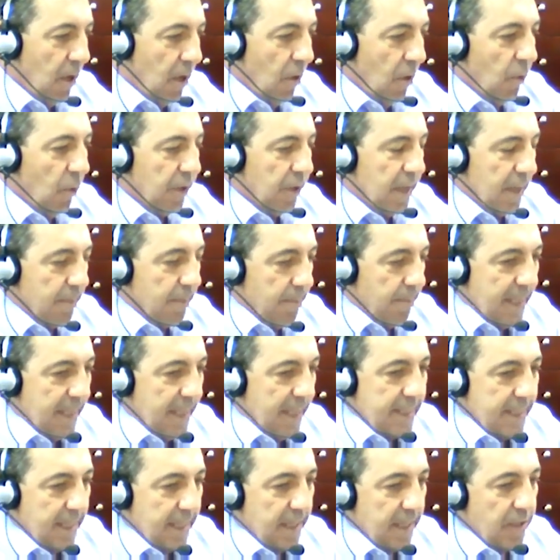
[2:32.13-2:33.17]
What that
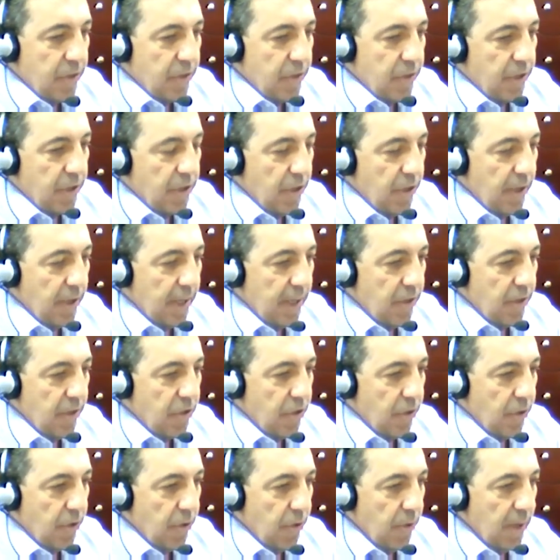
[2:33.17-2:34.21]
means is that you need
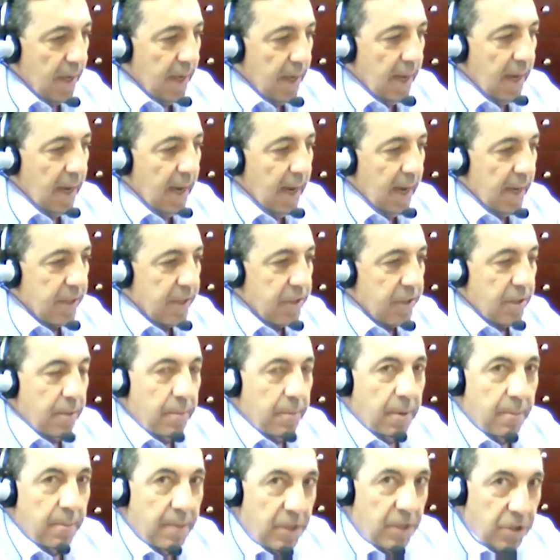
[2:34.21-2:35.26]
to ask for
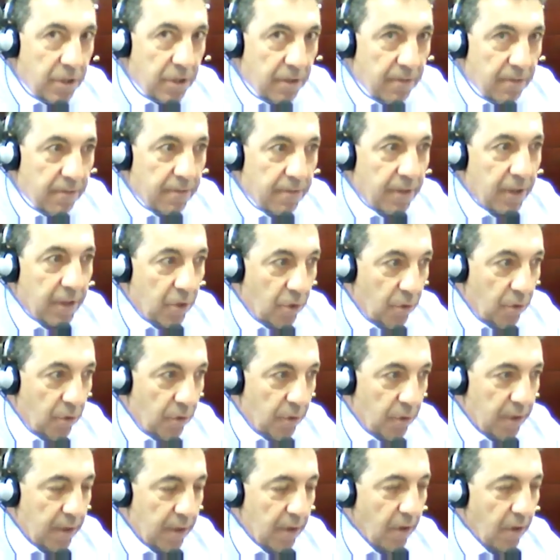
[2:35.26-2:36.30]
permission for the
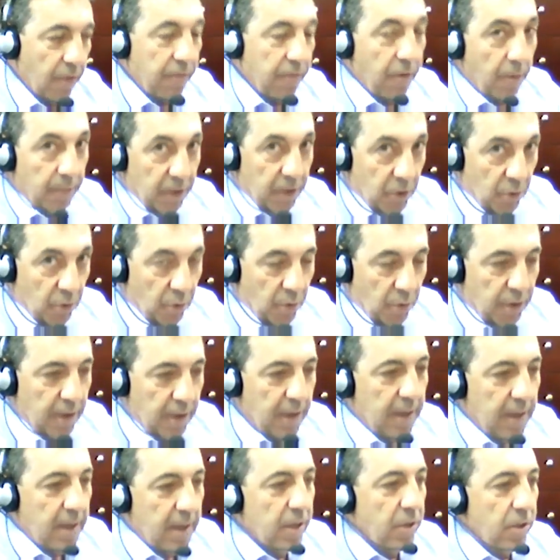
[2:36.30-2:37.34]
court, or from the court,
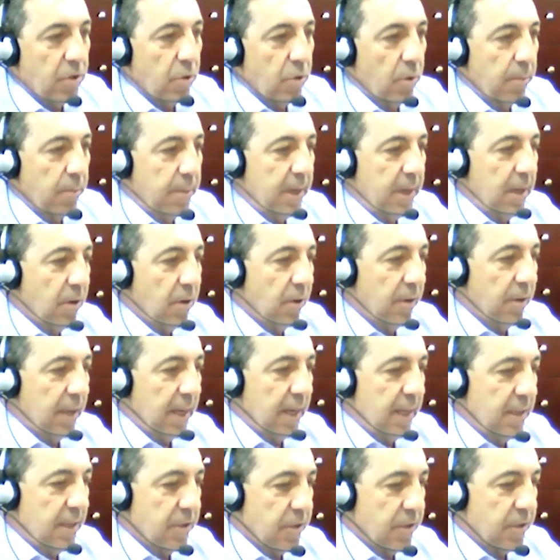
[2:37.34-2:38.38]
to appear in that
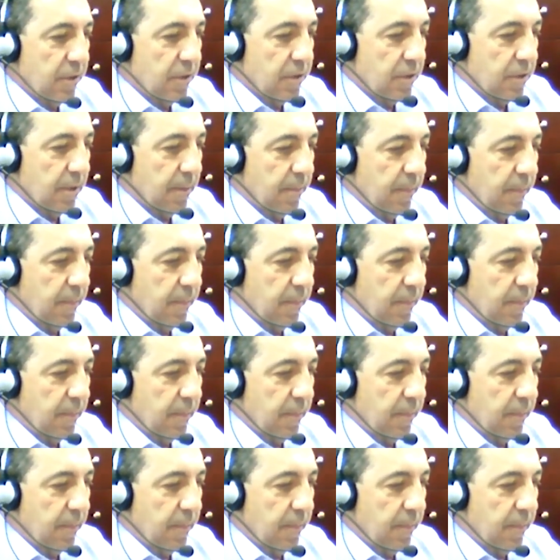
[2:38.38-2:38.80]
instance.